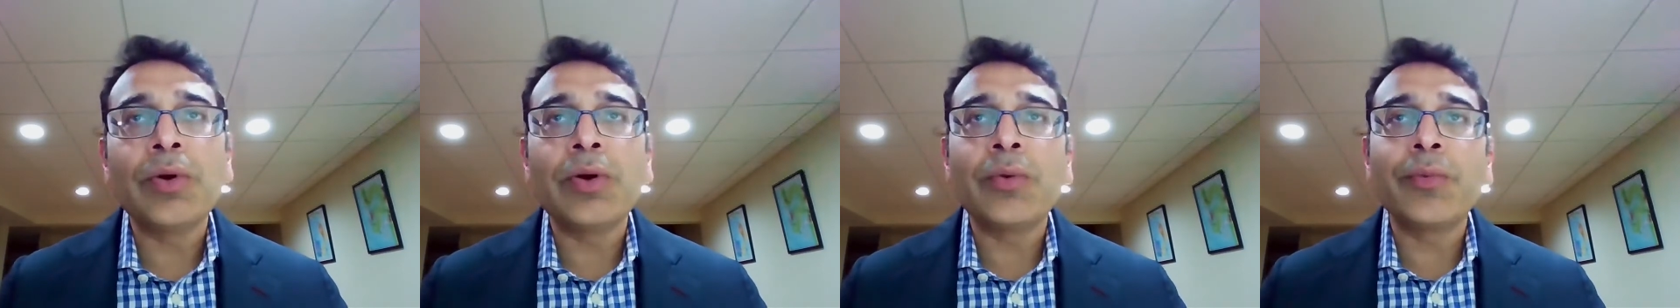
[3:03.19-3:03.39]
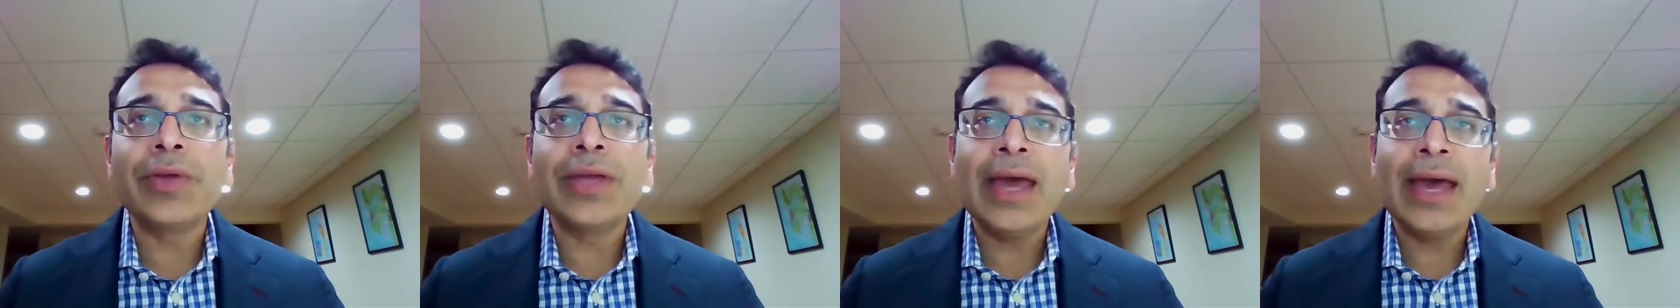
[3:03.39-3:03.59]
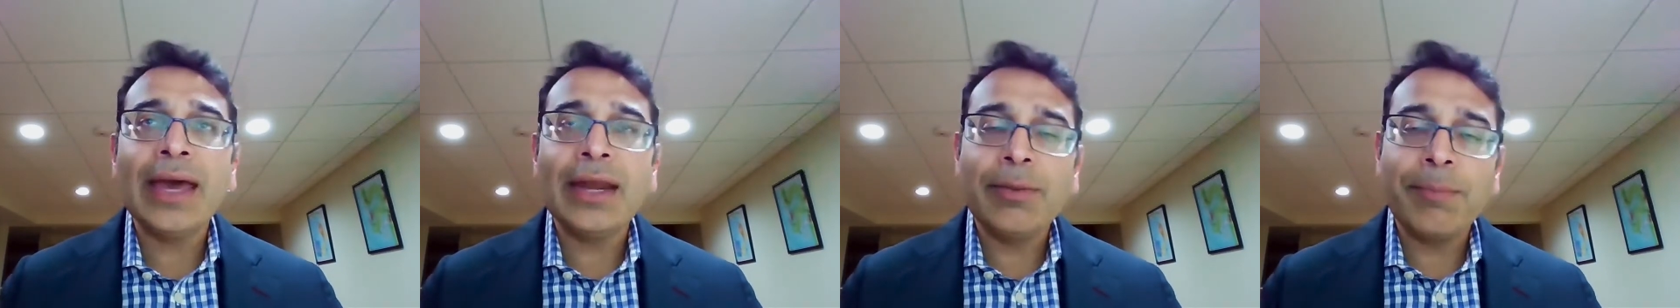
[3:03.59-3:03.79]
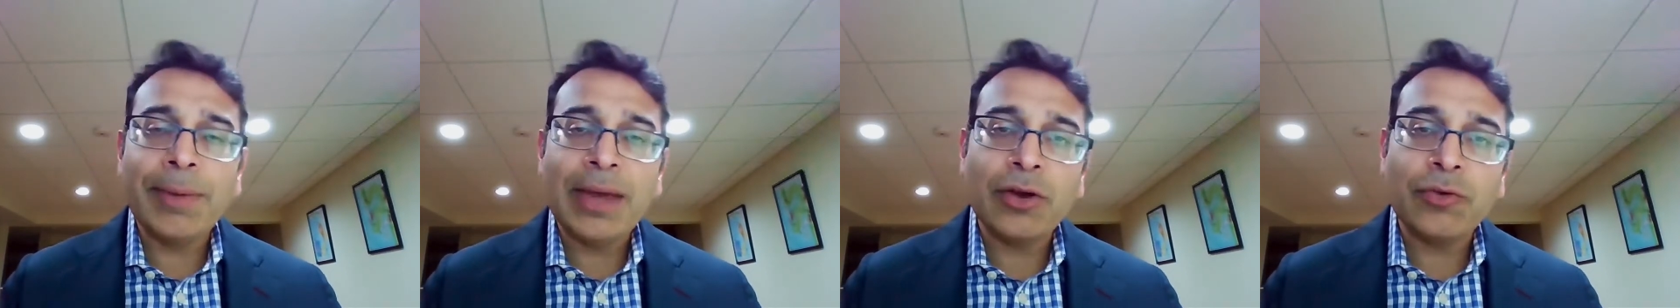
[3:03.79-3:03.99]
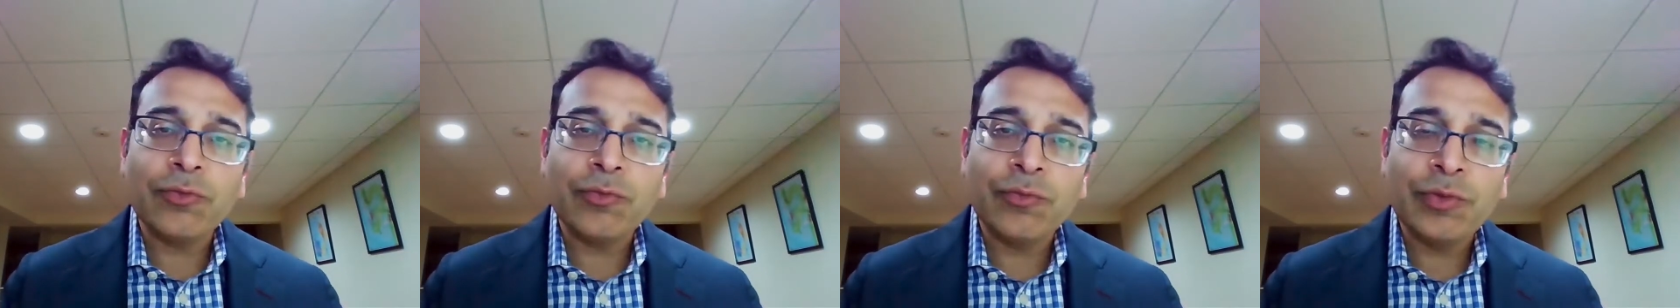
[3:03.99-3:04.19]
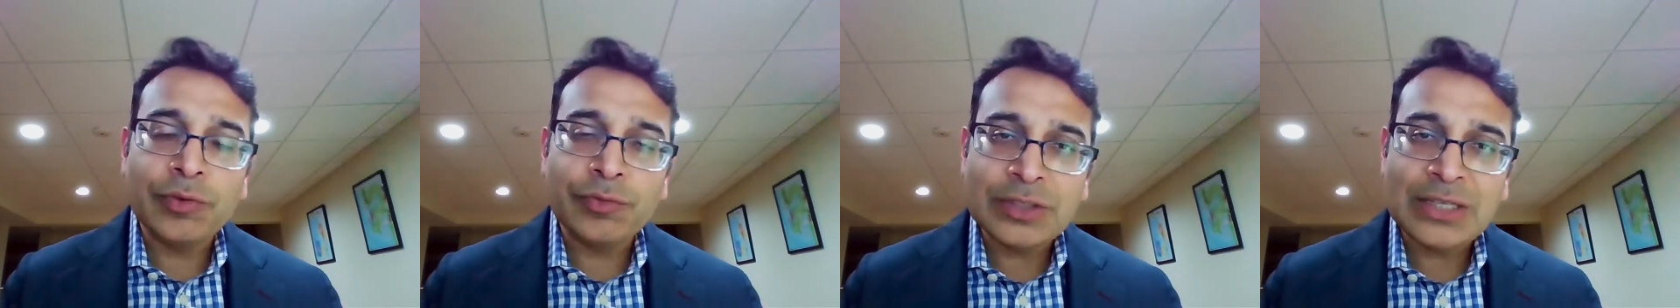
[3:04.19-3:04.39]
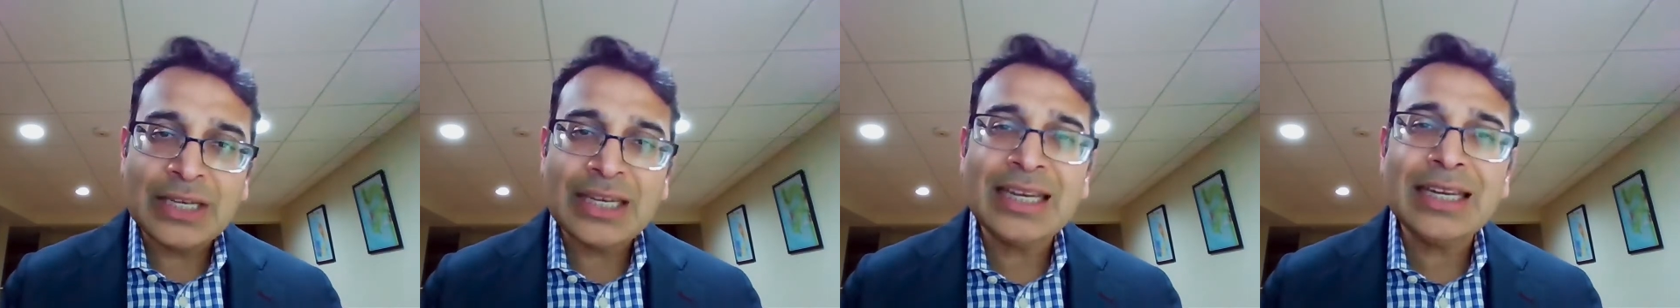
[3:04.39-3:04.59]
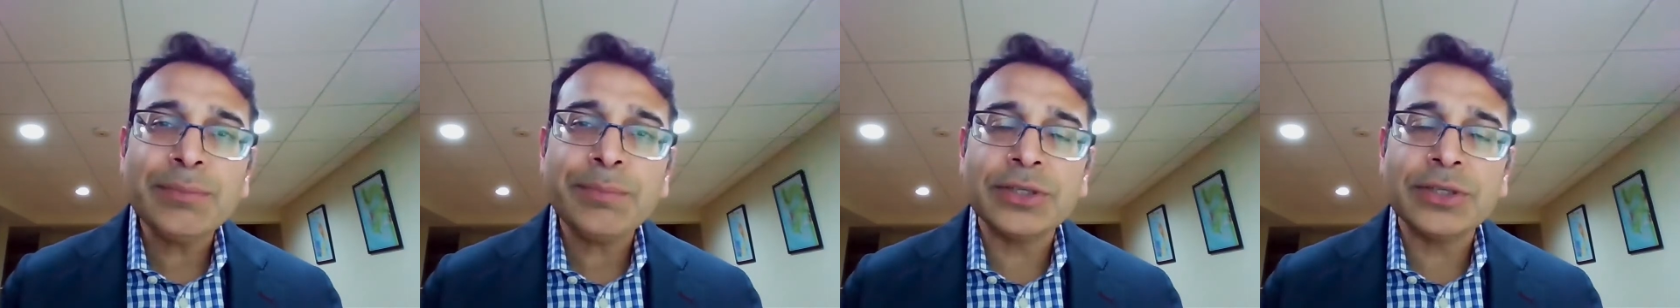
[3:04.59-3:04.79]
where we had about
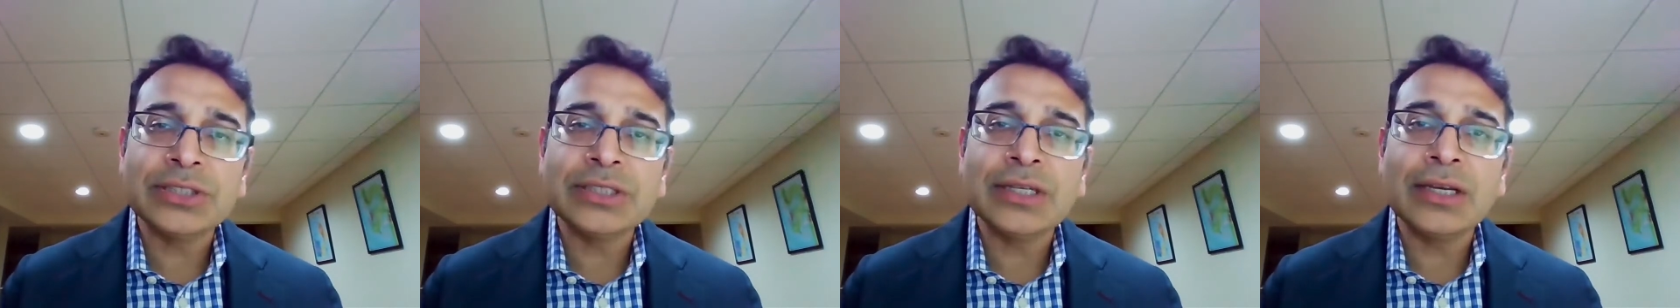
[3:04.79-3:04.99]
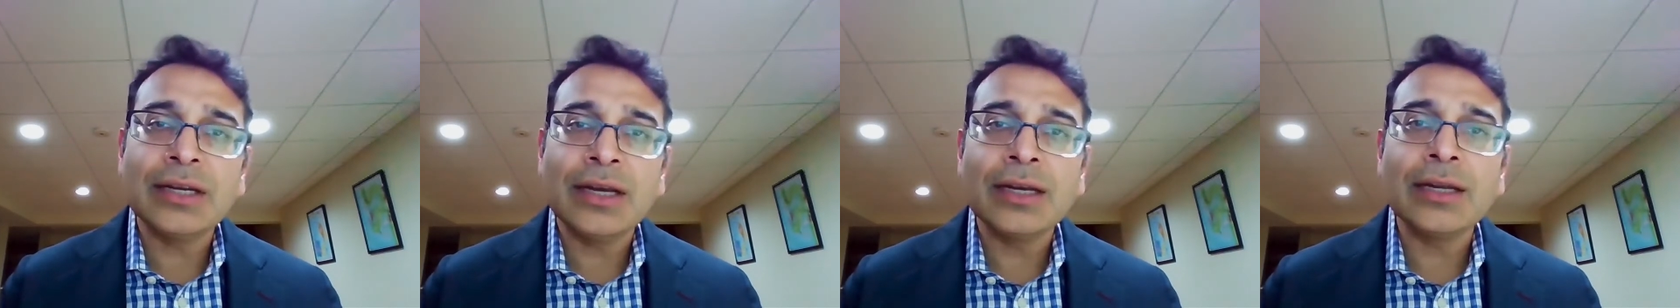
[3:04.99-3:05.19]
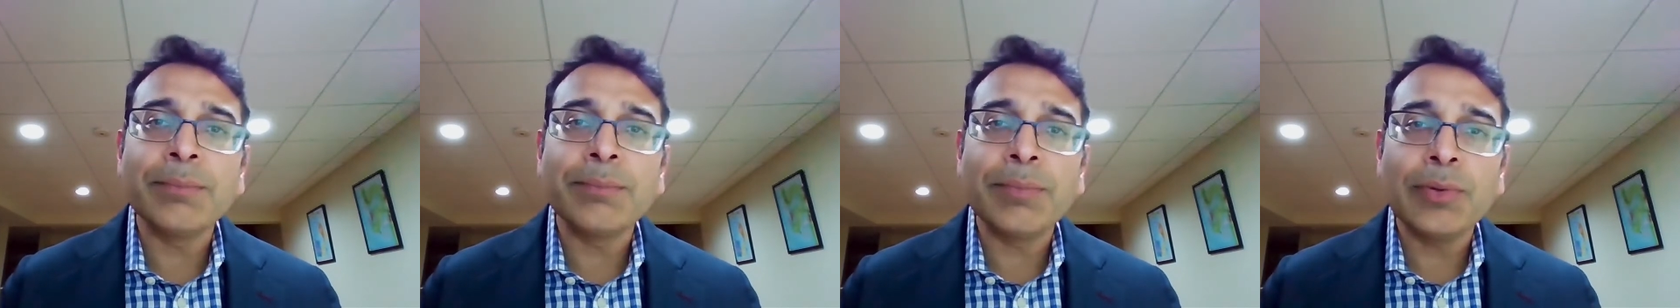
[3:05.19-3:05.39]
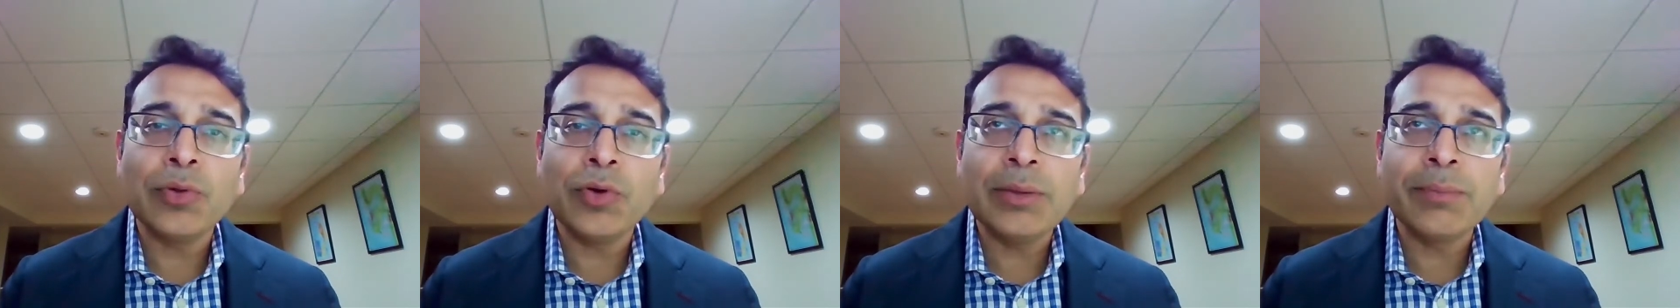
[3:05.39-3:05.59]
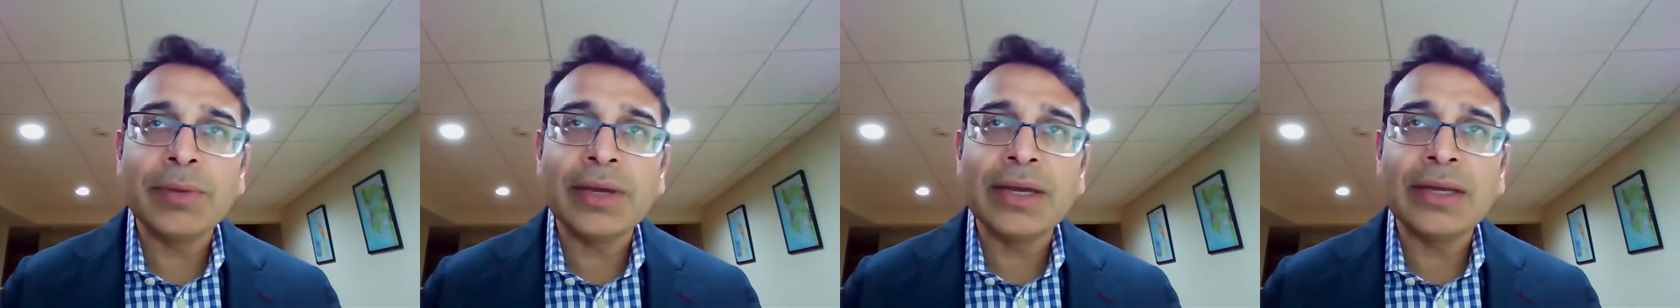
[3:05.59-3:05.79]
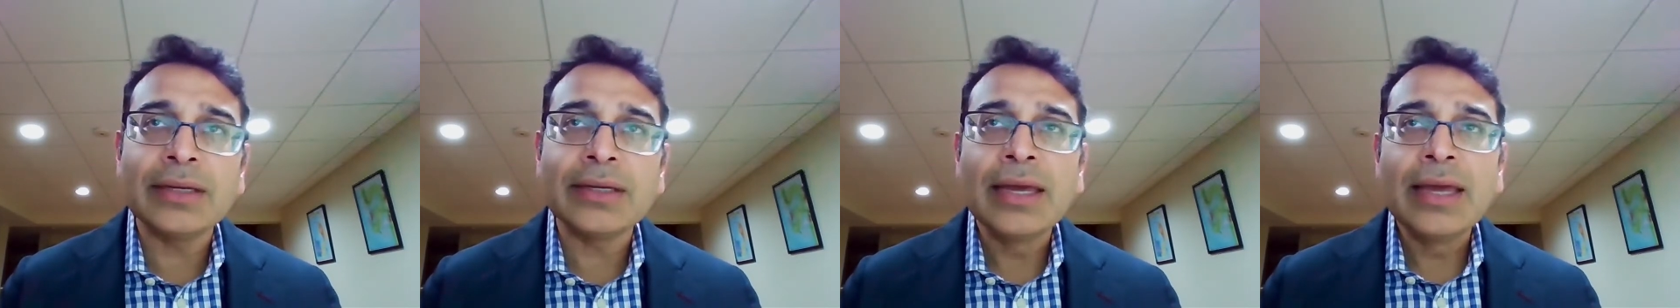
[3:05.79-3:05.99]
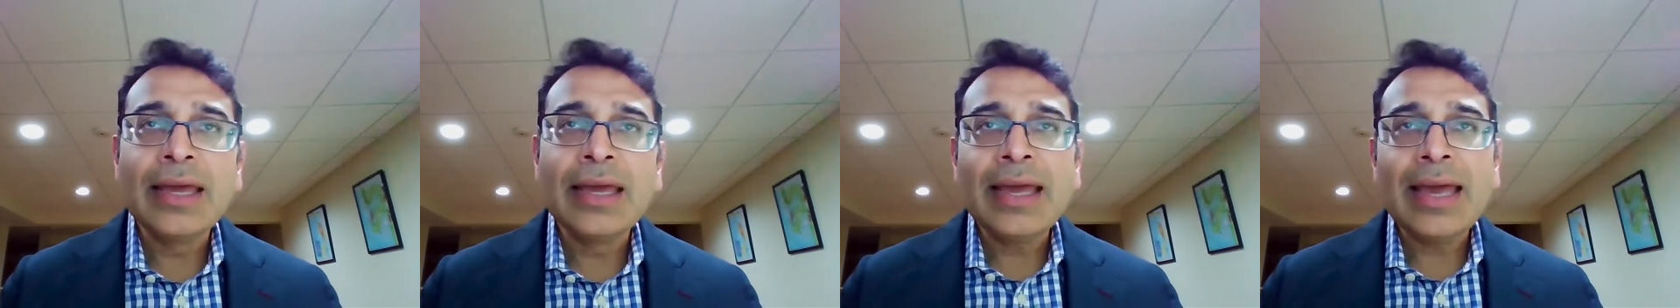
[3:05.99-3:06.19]
15% unemployment